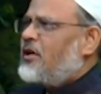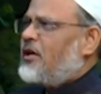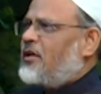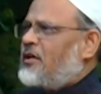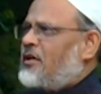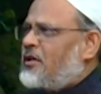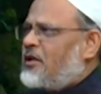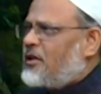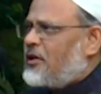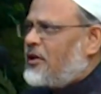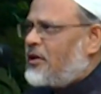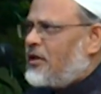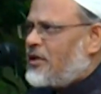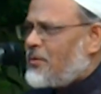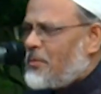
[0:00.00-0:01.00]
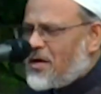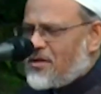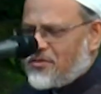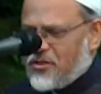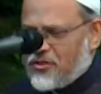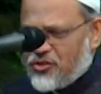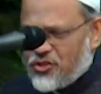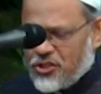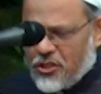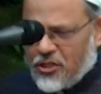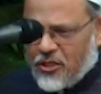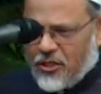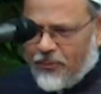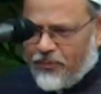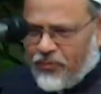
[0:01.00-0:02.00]
And Namaz is,
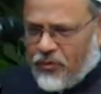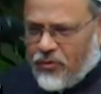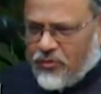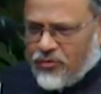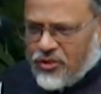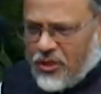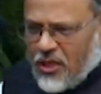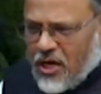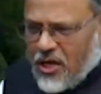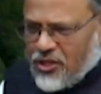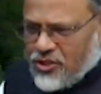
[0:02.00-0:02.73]
Salah